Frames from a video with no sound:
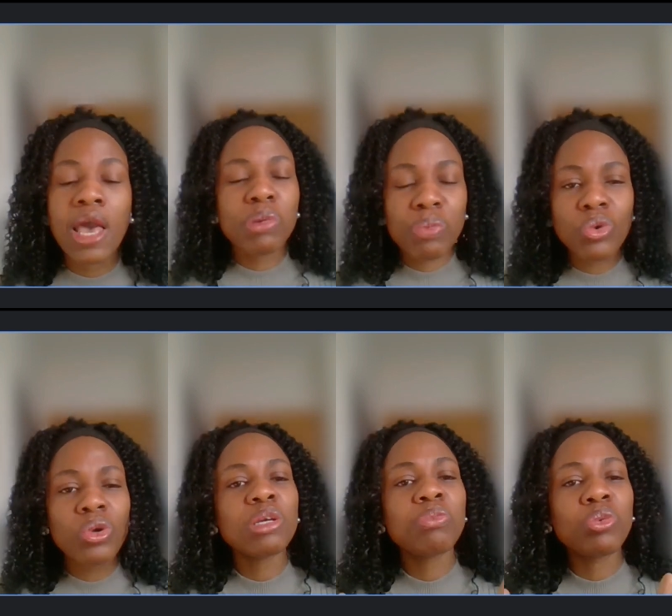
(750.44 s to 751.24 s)
People
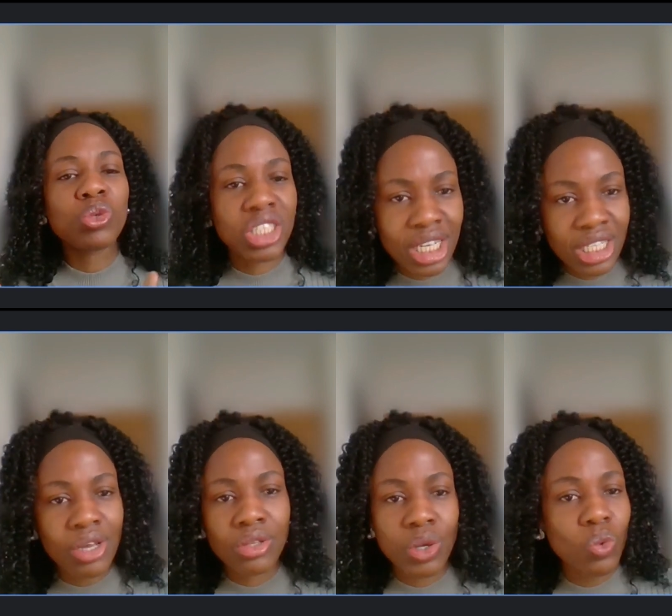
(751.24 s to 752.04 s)
only project
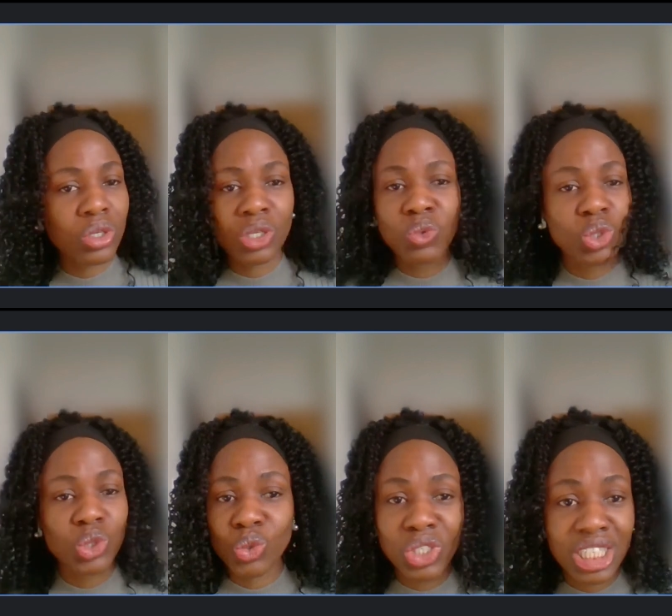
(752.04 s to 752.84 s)
out what they want you
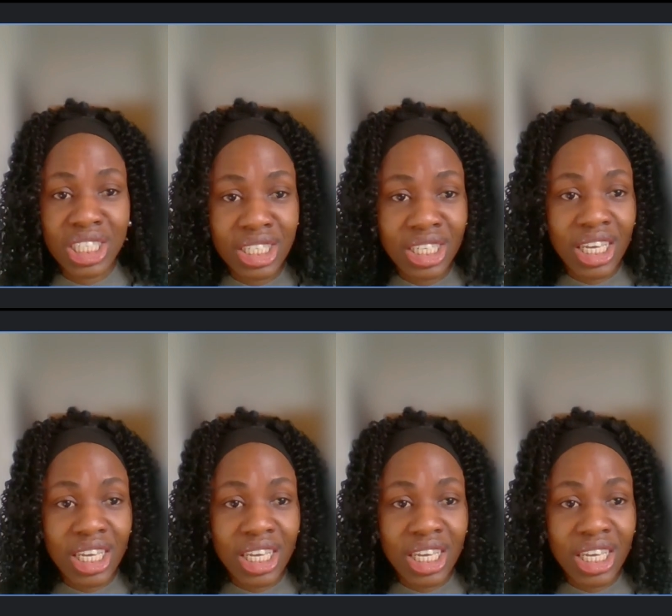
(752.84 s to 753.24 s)
to see.